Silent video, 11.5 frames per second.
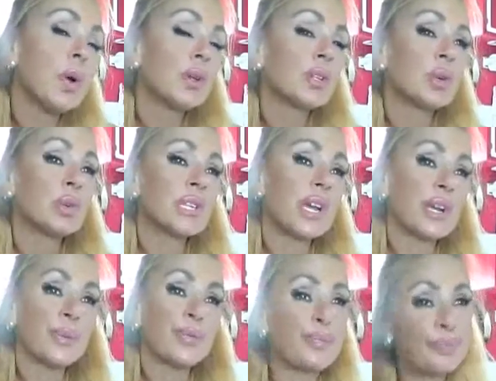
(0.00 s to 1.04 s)
So it's
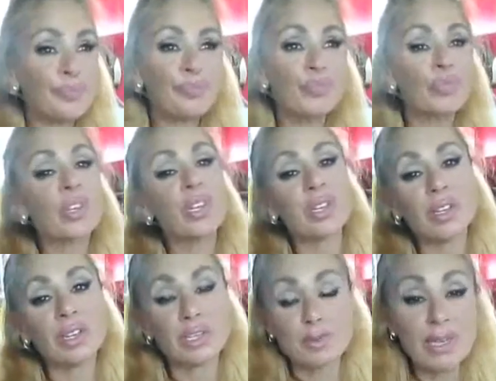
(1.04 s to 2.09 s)
like,
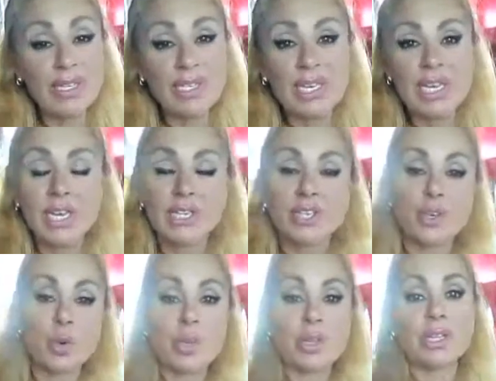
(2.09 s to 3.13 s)
it's messy and you
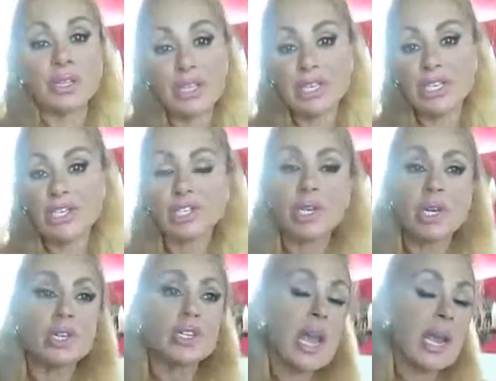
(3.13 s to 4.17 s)
don't want the leash
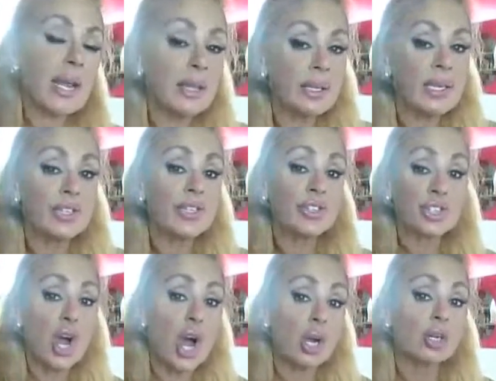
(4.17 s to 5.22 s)
tangling
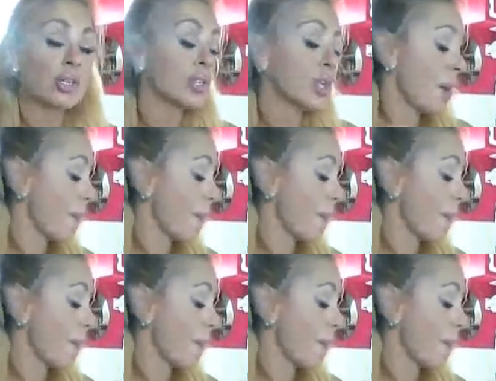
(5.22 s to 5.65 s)
joggers.